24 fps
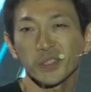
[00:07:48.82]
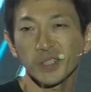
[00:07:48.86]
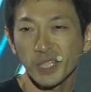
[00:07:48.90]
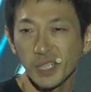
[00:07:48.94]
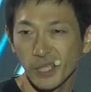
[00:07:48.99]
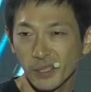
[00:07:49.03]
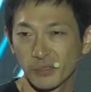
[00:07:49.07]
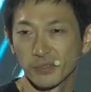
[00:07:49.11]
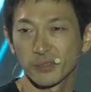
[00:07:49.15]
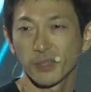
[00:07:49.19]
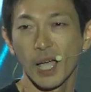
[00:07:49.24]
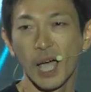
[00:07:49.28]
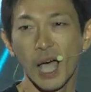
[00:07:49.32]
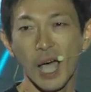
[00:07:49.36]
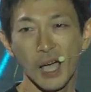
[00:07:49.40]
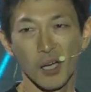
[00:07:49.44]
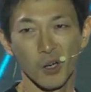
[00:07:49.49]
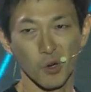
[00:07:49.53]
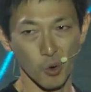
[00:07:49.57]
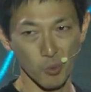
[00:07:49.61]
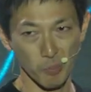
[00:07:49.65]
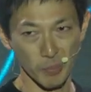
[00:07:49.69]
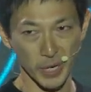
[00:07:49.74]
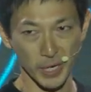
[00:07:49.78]
if an
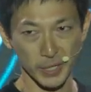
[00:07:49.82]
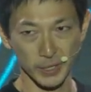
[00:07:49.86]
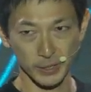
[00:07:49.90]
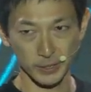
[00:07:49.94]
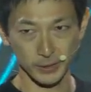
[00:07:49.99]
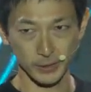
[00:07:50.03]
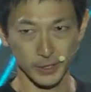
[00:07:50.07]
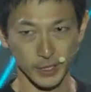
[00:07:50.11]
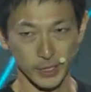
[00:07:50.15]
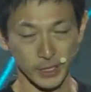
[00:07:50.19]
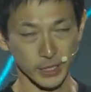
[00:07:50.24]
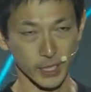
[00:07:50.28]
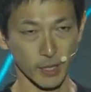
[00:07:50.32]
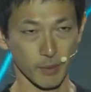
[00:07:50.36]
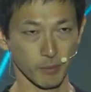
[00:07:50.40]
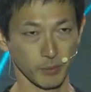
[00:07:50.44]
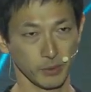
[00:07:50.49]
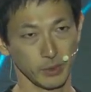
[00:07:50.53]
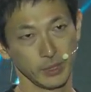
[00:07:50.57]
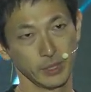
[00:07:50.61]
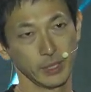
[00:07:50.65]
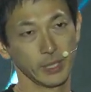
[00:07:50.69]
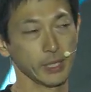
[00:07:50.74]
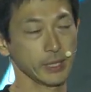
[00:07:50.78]
operating
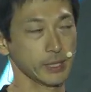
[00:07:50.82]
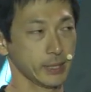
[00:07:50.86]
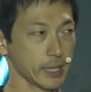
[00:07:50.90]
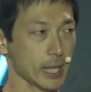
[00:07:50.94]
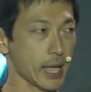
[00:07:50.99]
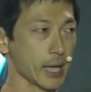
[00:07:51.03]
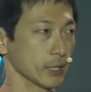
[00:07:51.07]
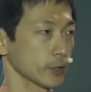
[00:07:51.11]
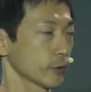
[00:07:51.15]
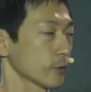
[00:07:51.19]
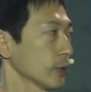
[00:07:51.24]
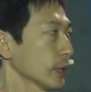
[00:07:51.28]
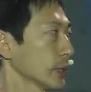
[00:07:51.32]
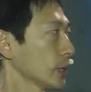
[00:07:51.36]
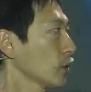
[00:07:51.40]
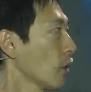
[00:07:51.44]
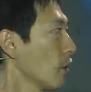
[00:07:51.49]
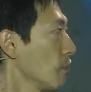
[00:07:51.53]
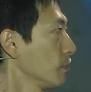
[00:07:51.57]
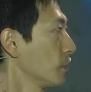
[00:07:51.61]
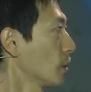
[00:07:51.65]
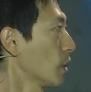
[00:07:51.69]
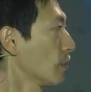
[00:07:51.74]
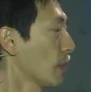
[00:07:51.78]
system gets actually
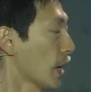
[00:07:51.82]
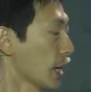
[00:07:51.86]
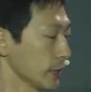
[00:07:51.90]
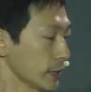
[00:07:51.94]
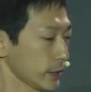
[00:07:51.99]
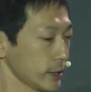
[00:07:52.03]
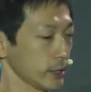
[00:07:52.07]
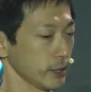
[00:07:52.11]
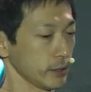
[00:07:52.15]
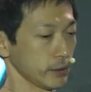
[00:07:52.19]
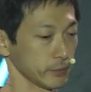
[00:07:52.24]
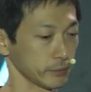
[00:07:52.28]
compromised?